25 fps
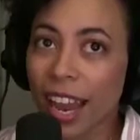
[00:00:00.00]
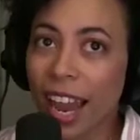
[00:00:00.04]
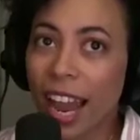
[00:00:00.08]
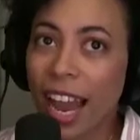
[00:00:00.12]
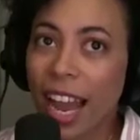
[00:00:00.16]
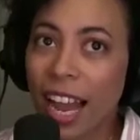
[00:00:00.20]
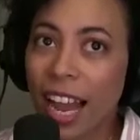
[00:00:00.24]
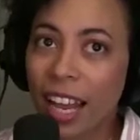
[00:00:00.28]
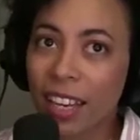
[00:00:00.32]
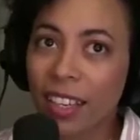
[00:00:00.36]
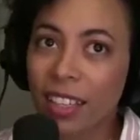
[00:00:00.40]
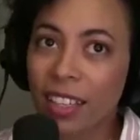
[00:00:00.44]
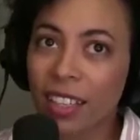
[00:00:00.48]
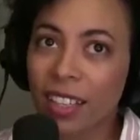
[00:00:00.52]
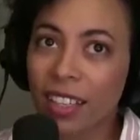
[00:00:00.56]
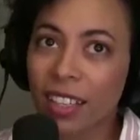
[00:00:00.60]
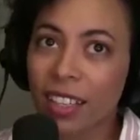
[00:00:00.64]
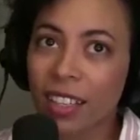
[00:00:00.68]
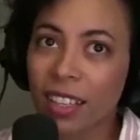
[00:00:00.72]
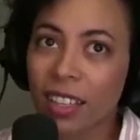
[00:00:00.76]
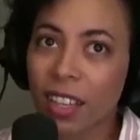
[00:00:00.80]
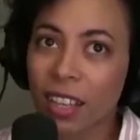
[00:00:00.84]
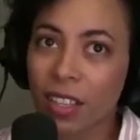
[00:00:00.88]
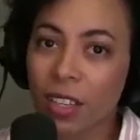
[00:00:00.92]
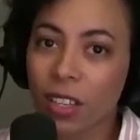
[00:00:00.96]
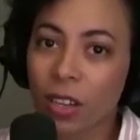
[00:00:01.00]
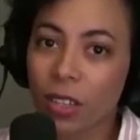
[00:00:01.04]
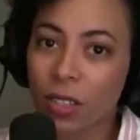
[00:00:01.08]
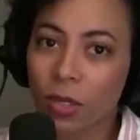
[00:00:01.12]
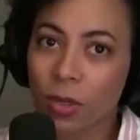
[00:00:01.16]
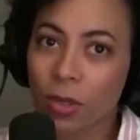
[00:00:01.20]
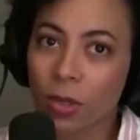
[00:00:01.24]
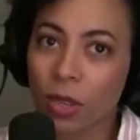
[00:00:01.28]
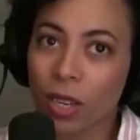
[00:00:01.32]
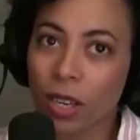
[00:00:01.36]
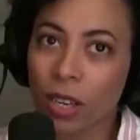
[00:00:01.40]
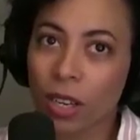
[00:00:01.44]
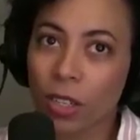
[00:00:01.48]
and that's
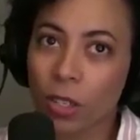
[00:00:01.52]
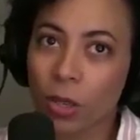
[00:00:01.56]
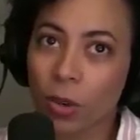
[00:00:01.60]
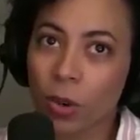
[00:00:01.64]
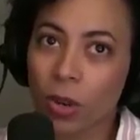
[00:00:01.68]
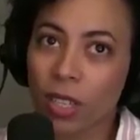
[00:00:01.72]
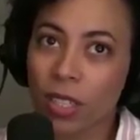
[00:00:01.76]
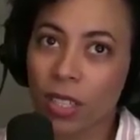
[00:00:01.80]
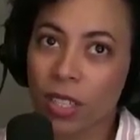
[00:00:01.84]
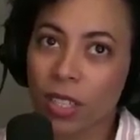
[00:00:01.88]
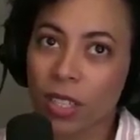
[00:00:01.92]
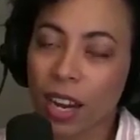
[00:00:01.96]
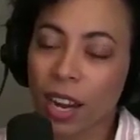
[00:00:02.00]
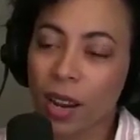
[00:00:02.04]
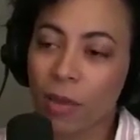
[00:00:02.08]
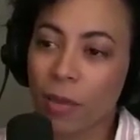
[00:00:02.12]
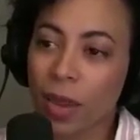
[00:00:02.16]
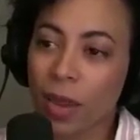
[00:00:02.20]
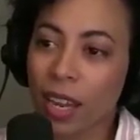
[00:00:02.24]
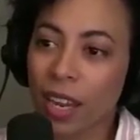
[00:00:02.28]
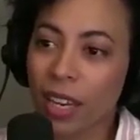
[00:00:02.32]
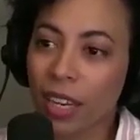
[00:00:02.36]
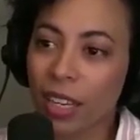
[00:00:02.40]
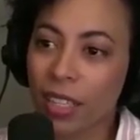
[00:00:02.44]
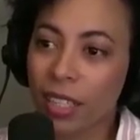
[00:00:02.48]
also a choice that I make.